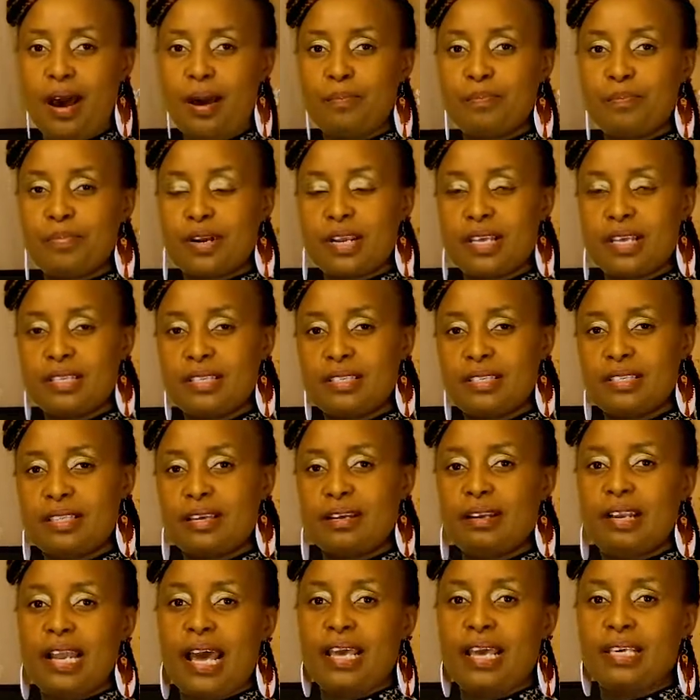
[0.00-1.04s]
press
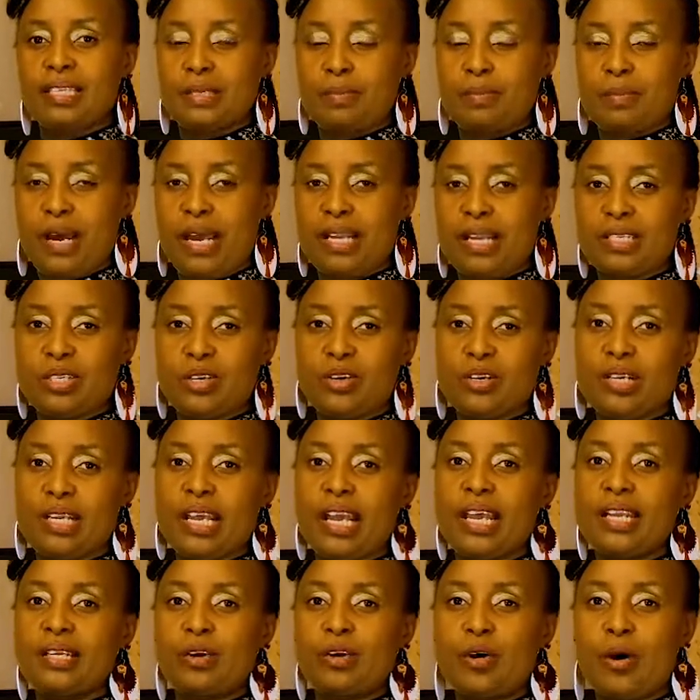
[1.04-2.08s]
the likes button
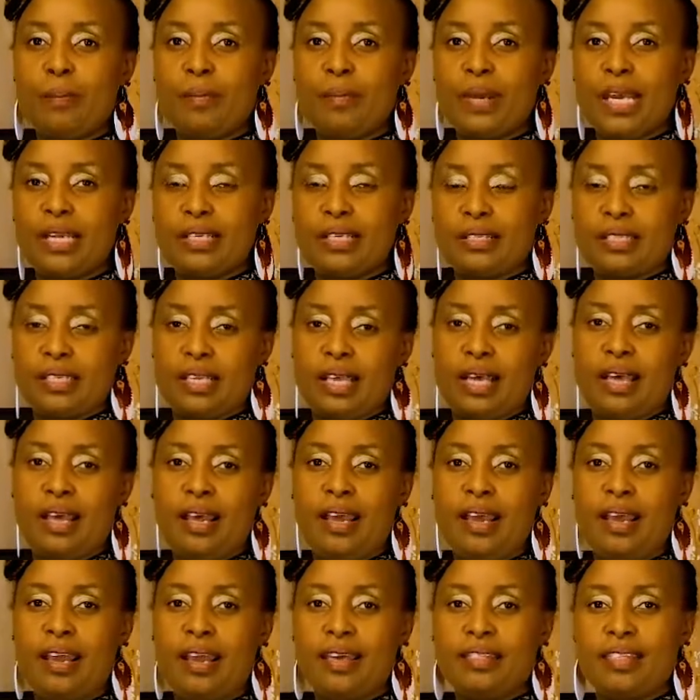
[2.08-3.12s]
and comment.
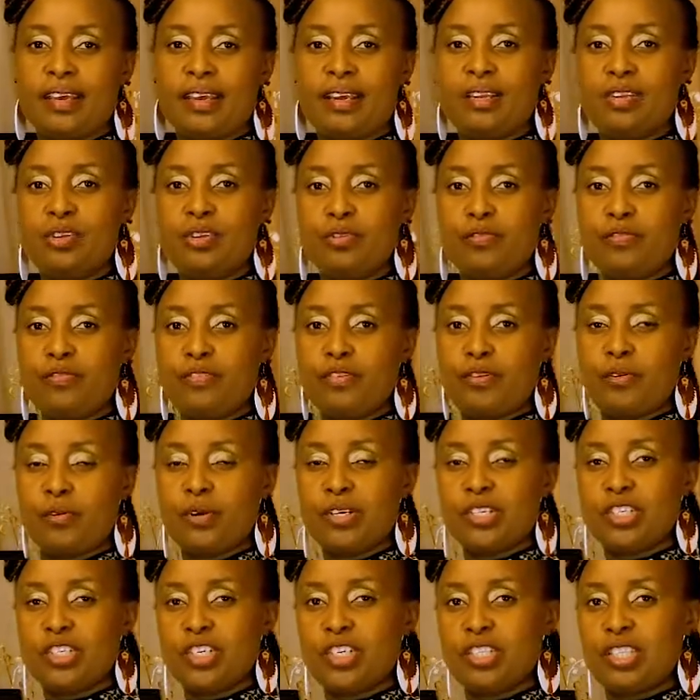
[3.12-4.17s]
And thank you for
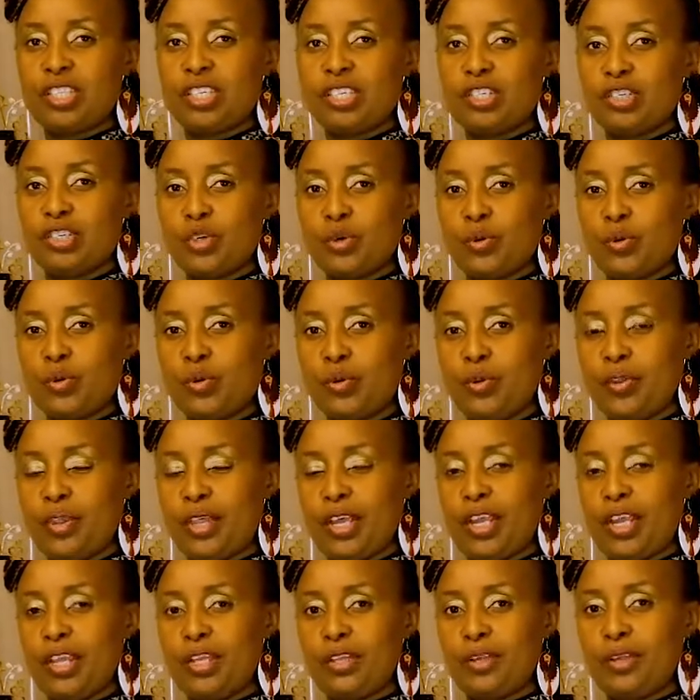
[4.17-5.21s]
watching this show.
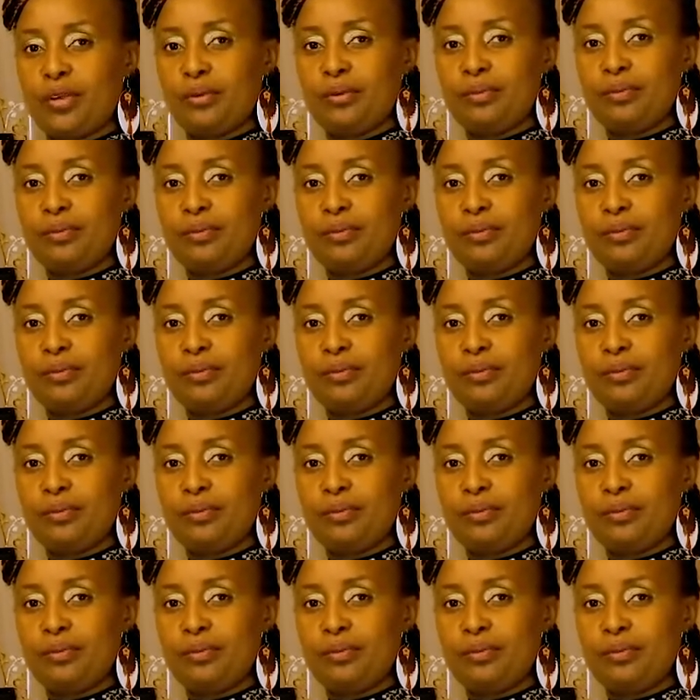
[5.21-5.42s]
Thank you.